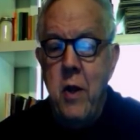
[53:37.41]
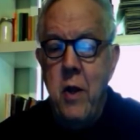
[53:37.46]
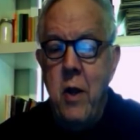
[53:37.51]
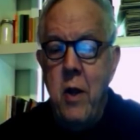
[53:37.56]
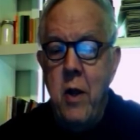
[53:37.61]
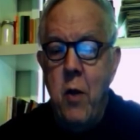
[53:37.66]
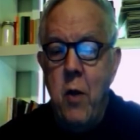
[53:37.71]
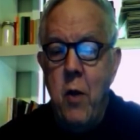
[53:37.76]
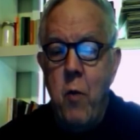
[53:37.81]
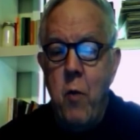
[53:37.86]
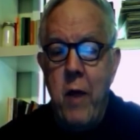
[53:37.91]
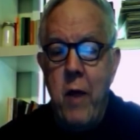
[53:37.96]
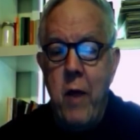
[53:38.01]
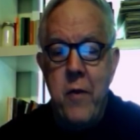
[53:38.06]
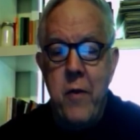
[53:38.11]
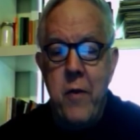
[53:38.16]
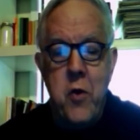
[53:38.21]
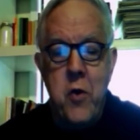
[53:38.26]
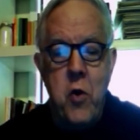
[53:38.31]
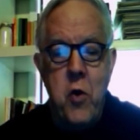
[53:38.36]
rather than
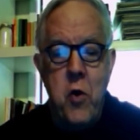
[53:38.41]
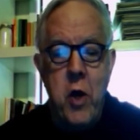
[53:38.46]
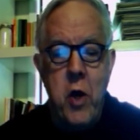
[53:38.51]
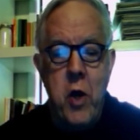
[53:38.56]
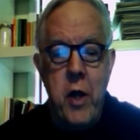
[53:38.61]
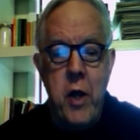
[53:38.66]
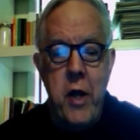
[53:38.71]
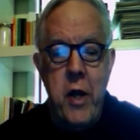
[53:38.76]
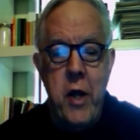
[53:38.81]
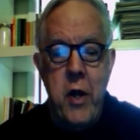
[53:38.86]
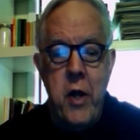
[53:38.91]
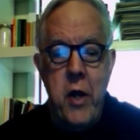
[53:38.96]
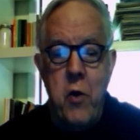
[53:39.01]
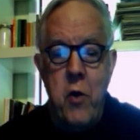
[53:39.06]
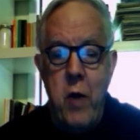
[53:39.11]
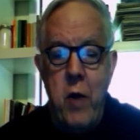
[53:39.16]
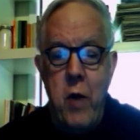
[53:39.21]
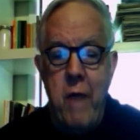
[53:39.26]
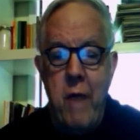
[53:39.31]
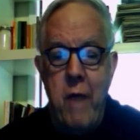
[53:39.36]
cooking and eating her
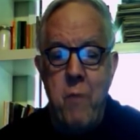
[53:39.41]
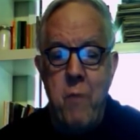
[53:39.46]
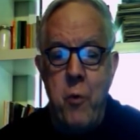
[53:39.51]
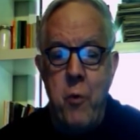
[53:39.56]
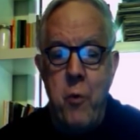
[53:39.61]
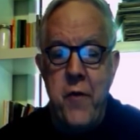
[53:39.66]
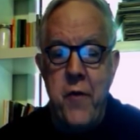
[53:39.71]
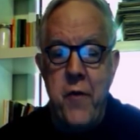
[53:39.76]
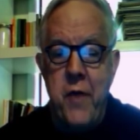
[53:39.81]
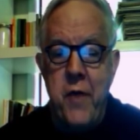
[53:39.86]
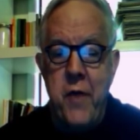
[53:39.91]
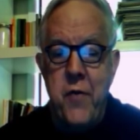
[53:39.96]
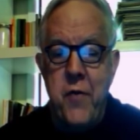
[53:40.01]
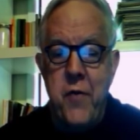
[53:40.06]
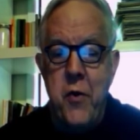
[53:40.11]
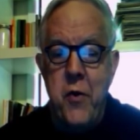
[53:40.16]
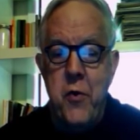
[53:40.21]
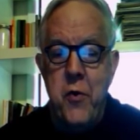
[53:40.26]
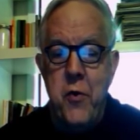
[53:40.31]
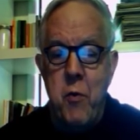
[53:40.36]
afterwards as
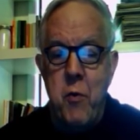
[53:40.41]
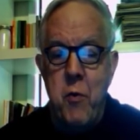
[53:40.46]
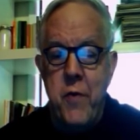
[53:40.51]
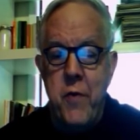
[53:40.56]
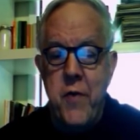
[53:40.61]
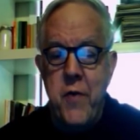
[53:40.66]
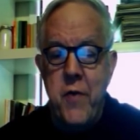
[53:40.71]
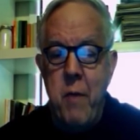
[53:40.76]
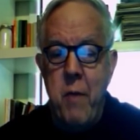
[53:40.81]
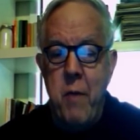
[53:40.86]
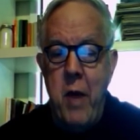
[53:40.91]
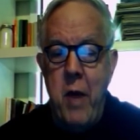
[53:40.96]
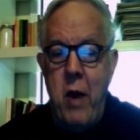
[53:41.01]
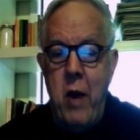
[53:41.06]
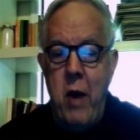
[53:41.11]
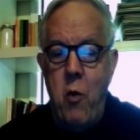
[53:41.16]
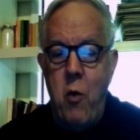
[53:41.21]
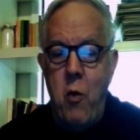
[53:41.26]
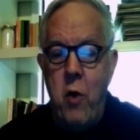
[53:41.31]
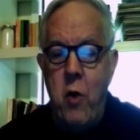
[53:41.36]
usual, somehow
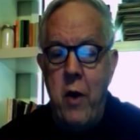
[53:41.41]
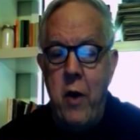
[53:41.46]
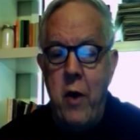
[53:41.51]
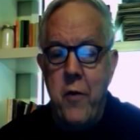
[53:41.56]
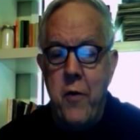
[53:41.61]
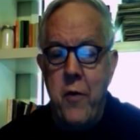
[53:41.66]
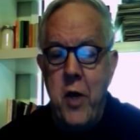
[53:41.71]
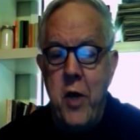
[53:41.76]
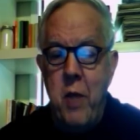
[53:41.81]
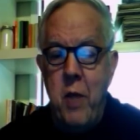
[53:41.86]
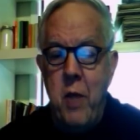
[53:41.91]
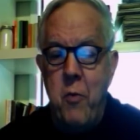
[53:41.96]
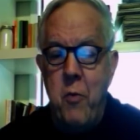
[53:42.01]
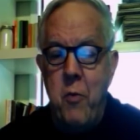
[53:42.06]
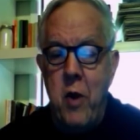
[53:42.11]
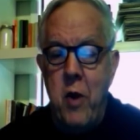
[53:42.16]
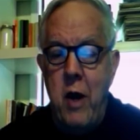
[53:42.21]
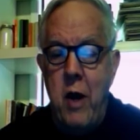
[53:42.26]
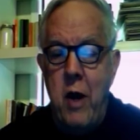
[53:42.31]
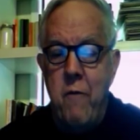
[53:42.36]
or other keep her
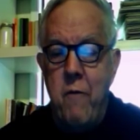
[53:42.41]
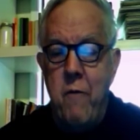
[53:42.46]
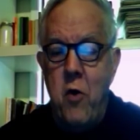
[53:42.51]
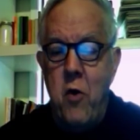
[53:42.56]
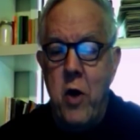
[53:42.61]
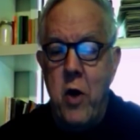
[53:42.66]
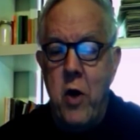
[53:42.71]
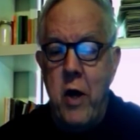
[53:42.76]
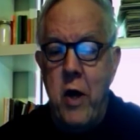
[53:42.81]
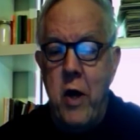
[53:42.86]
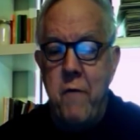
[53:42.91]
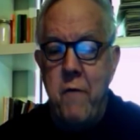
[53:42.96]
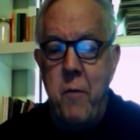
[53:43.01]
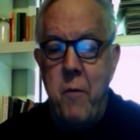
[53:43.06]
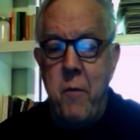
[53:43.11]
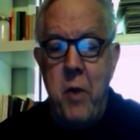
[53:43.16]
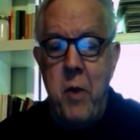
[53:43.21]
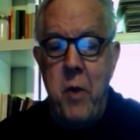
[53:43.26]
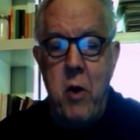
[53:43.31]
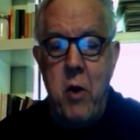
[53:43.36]
alive long enough to
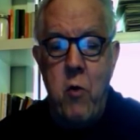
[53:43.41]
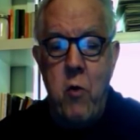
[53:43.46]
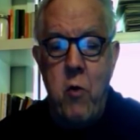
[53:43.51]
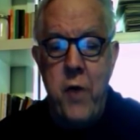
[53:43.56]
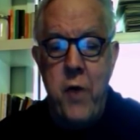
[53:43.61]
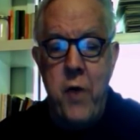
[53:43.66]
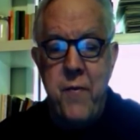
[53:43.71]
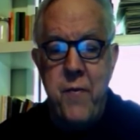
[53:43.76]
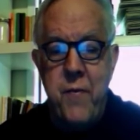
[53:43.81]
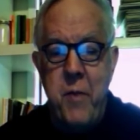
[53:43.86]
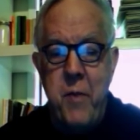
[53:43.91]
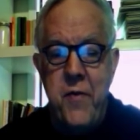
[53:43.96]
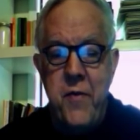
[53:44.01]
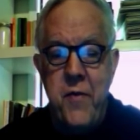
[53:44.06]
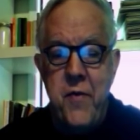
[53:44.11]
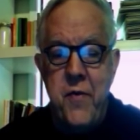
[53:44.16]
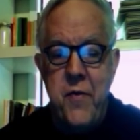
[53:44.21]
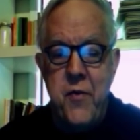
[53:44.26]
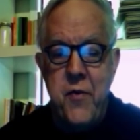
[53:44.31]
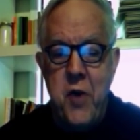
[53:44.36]
bear a cross-species
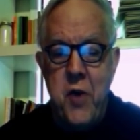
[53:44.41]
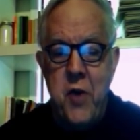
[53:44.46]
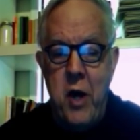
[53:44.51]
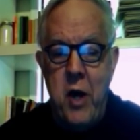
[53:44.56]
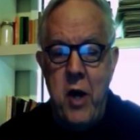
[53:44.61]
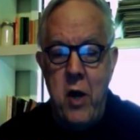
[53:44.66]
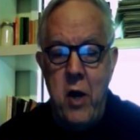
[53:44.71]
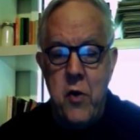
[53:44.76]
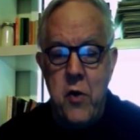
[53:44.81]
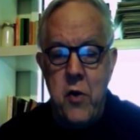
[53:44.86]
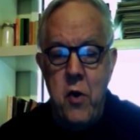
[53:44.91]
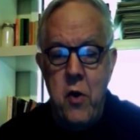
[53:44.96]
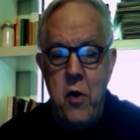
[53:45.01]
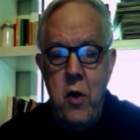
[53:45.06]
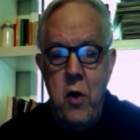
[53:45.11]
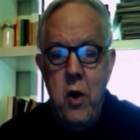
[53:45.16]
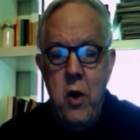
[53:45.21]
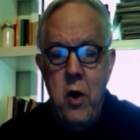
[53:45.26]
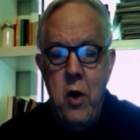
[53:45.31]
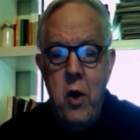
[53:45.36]
child,
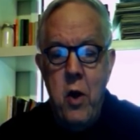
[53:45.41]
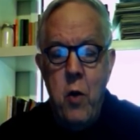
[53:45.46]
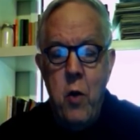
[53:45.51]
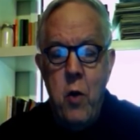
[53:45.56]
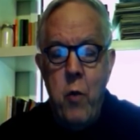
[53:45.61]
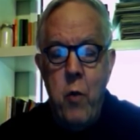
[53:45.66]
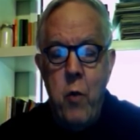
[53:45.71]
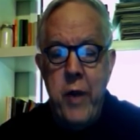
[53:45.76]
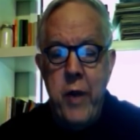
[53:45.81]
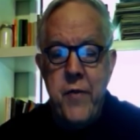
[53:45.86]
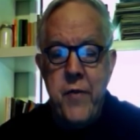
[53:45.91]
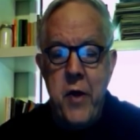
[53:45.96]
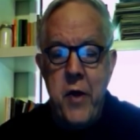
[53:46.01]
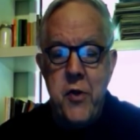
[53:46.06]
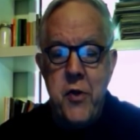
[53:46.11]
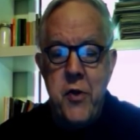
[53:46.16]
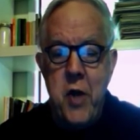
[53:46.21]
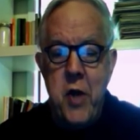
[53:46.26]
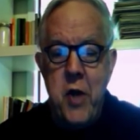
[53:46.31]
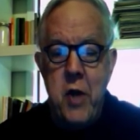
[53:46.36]
raise that
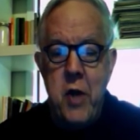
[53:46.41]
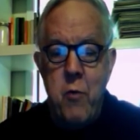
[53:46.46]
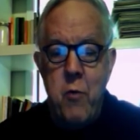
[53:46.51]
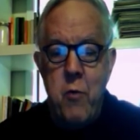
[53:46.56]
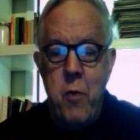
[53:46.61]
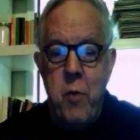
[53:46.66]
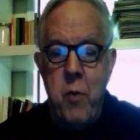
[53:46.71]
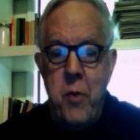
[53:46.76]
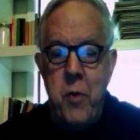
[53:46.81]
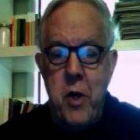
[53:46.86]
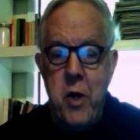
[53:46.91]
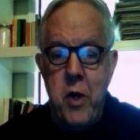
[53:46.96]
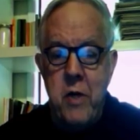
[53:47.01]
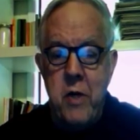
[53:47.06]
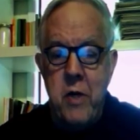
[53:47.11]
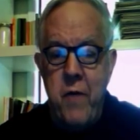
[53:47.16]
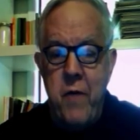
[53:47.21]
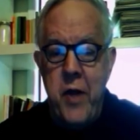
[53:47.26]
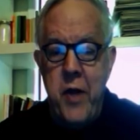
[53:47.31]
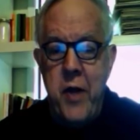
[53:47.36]
child to reproductive
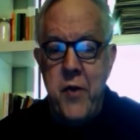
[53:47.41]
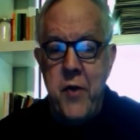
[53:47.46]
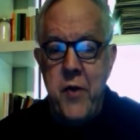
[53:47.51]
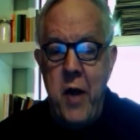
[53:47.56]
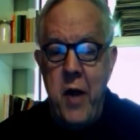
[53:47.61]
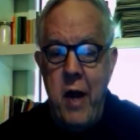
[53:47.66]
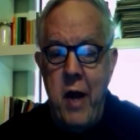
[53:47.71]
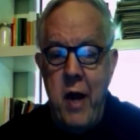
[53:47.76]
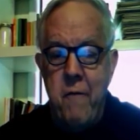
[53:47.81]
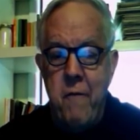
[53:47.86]
age, and have